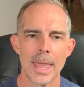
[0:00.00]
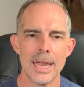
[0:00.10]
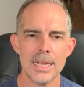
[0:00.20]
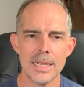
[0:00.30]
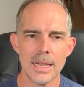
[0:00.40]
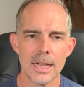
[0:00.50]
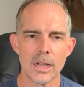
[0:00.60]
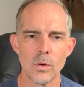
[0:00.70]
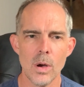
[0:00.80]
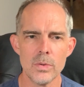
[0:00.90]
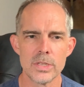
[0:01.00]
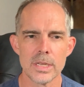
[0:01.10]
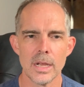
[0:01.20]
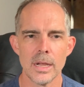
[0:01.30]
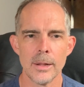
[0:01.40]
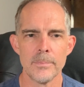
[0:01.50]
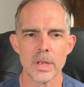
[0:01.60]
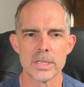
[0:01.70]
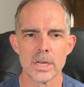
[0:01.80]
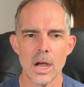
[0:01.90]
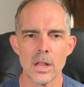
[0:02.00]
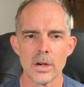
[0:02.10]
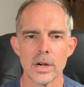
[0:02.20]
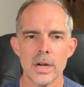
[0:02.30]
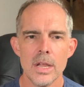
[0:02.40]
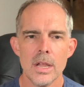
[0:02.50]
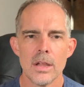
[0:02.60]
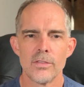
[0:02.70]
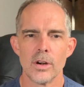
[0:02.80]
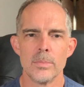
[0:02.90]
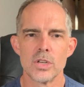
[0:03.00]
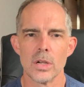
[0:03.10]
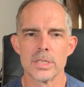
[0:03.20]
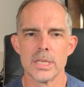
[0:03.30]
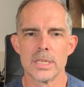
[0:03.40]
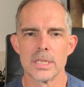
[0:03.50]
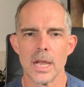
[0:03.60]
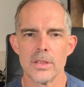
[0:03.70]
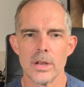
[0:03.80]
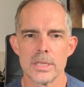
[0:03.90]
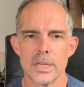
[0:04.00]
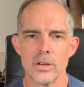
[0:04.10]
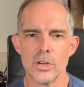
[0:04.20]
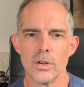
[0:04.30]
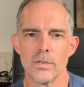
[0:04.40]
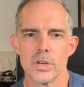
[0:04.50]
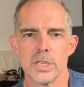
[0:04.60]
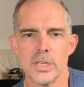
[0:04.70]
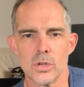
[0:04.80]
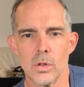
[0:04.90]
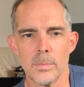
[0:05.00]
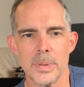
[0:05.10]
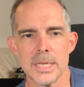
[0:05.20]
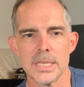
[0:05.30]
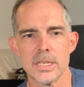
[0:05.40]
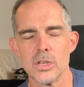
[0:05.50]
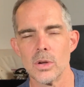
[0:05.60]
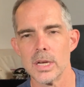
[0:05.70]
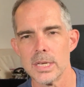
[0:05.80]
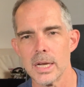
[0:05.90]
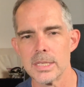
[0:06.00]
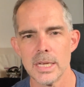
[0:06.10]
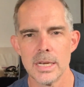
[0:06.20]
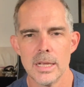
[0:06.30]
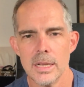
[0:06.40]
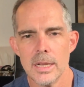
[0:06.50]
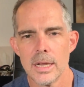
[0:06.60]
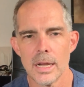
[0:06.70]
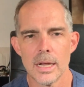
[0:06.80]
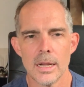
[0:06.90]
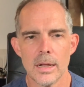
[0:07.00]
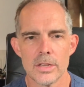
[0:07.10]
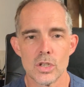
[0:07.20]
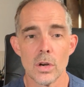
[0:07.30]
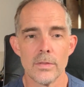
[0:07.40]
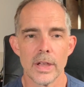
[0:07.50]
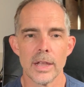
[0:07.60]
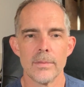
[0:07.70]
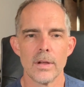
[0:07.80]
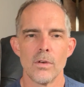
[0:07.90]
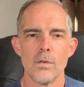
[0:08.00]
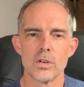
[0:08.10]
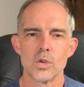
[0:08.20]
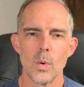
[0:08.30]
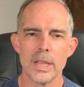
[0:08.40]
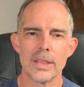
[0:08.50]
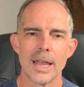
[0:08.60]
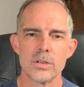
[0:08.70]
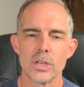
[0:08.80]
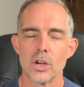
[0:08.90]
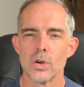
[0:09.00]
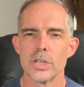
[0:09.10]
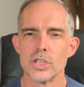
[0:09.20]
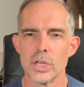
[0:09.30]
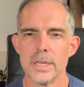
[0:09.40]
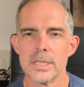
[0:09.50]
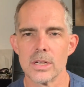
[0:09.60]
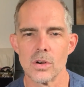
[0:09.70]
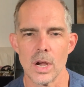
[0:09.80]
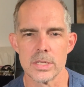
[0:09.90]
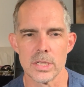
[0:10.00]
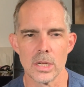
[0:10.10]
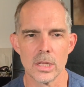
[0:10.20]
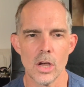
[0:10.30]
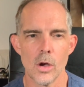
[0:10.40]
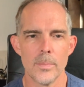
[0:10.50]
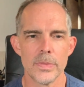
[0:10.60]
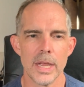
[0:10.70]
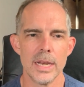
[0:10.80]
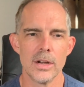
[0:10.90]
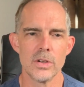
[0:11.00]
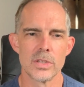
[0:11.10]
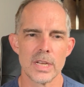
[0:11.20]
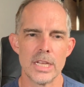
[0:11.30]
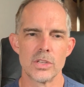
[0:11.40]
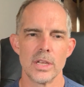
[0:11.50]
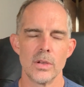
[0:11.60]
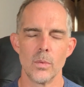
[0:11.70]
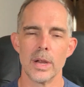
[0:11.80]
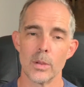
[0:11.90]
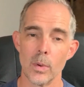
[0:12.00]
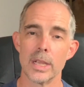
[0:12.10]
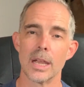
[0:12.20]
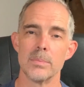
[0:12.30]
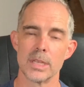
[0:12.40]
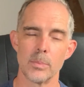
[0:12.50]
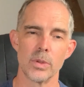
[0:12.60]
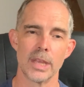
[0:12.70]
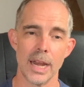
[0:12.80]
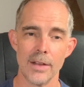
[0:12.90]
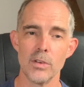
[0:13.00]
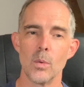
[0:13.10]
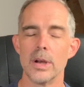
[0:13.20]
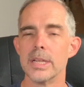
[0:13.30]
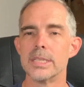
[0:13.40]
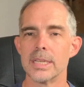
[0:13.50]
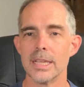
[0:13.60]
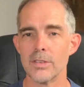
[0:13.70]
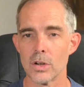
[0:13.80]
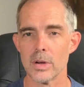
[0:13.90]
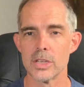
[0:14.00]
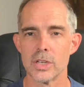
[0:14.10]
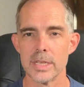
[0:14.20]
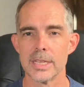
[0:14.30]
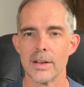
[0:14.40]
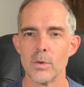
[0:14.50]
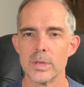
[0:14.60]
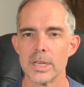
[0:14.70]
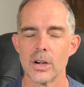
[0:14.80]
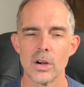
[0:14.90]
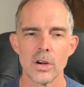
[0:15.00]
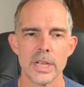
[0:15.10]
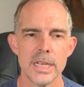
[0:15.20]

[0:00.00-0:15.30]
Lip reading: And he quotes a scholar from Charleston Southern University School of Business, who conducted a survey of over 20,000 Christians across the globe. And here's his what he comes up with, that everyone is, even Christians, everyone's in a hurry.